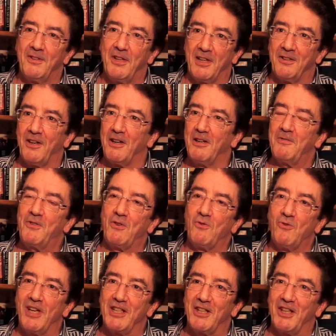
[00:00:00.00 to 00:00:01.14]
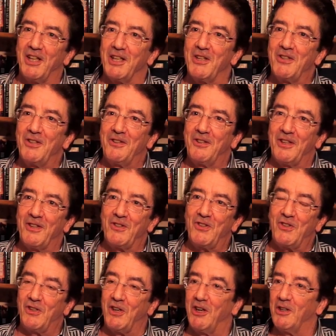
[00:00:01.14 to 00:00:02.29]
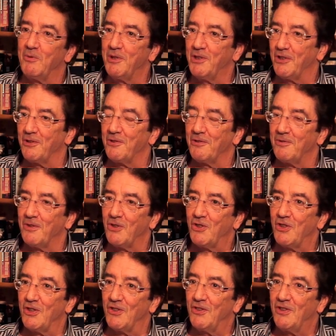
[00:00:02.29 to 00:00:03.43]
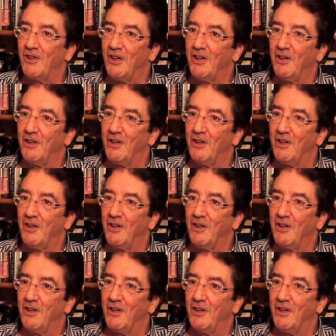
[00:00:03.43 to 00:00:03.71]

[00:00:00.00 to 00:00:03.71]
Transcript: Then, after Red Light, there's Scarlet Widow, which is